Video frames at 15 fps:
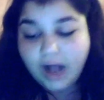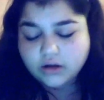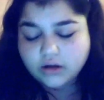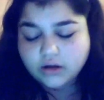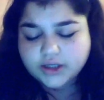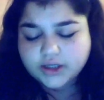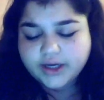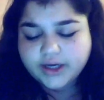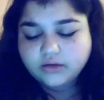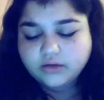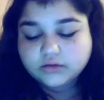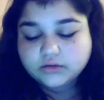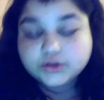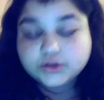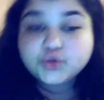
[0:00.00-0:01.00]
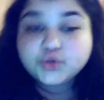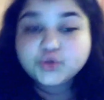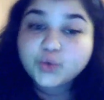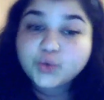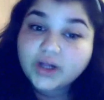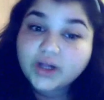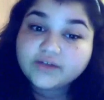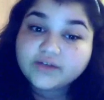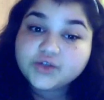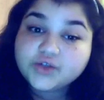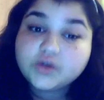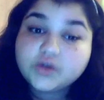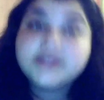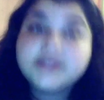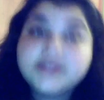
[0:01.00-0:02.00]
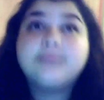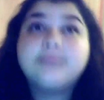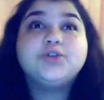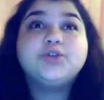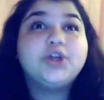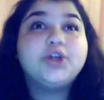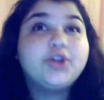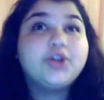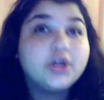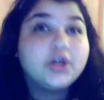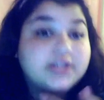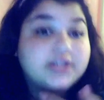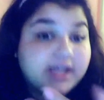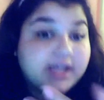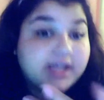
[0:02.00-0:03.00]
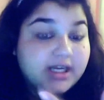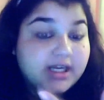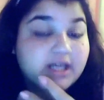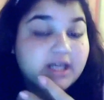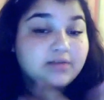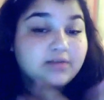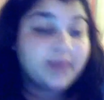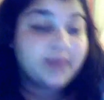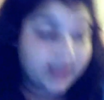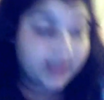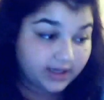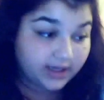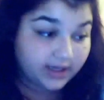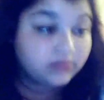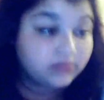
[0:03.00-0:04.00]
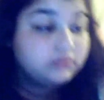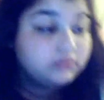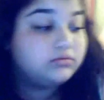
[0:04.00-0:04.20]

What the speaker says: old are you? 12 years old. I'm turning 13 in May.